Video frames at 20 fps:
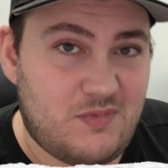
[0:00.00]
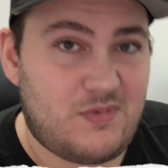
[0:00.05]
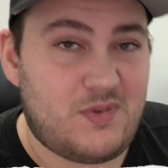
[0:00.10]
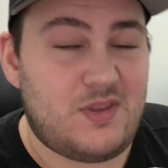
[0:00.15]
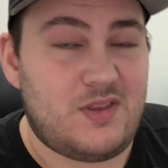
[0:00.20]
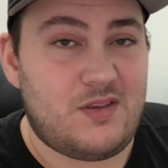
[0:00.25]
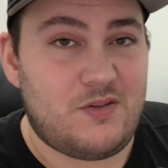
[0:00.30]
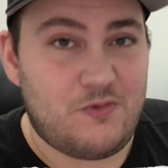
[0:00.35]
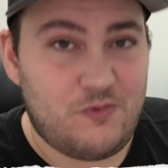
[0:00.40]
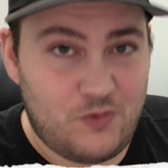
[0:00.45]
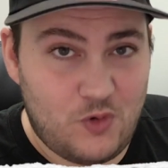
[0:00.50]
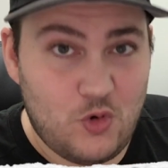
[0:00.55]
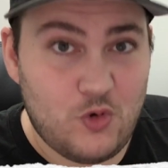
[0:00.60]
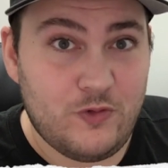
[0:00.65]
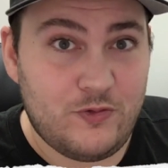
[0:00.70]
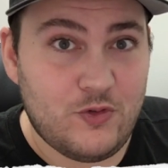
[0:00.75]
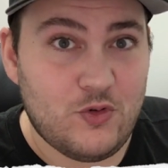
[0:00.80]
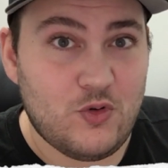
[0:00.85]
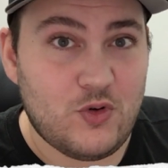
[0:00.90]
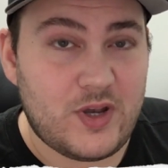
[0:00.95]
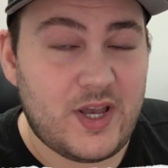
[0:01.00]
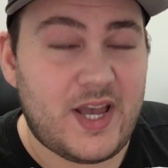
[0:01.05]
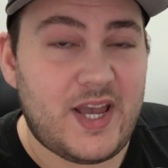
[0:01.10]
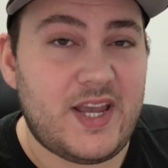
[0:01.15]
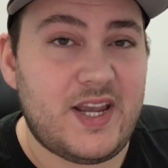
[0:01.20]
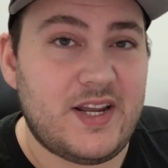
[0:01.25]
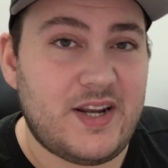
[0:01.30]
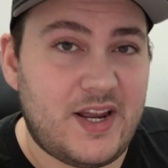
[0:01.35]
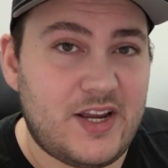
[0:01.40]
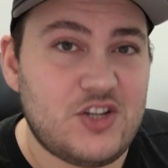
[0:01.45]
full
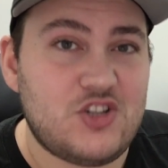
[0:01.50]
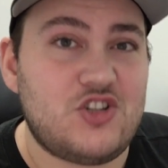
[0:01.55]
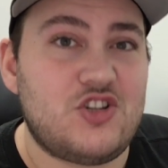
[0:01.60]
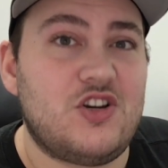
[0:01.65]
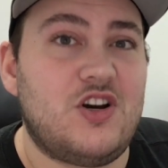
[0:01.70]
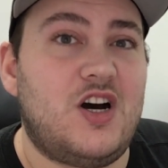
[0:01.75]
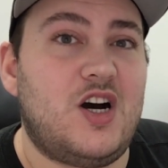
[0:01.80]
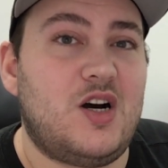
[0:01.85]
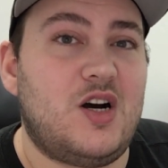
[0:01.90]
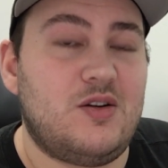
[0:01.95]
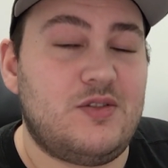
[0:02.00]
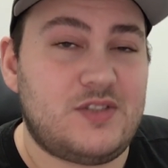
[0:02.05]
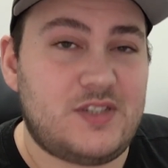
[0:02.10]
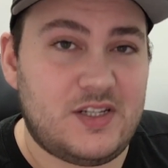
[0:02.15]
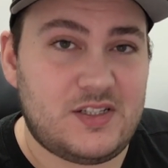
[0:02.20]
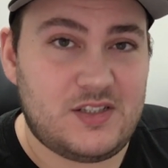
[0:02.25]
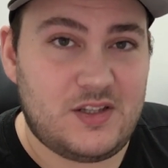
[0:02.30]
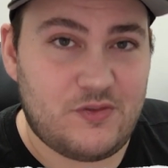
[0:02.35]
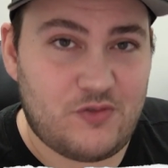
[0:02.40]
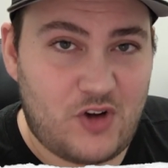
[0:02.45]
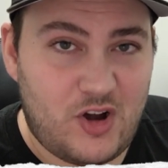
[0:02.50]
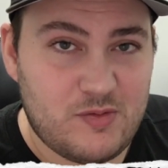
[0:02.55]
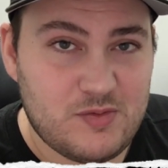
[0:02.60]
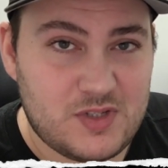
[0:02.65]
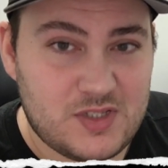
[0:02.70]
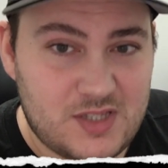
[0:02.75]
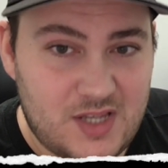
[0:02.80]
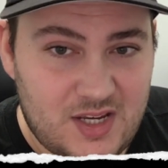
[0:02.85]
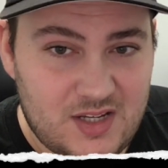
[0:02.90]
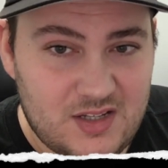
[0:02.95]
4K in HDR, 60 frames a
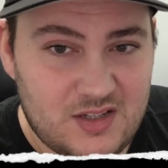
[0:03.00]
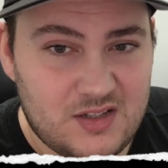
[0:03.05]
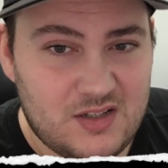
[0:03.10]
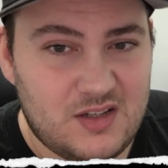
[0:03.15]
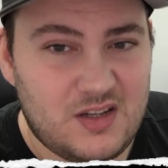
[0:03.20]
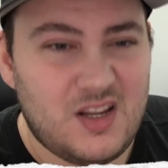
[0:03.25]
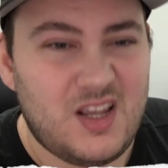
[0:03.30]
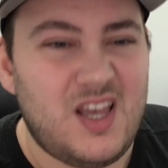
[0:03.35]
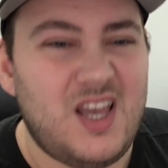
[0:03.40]
second.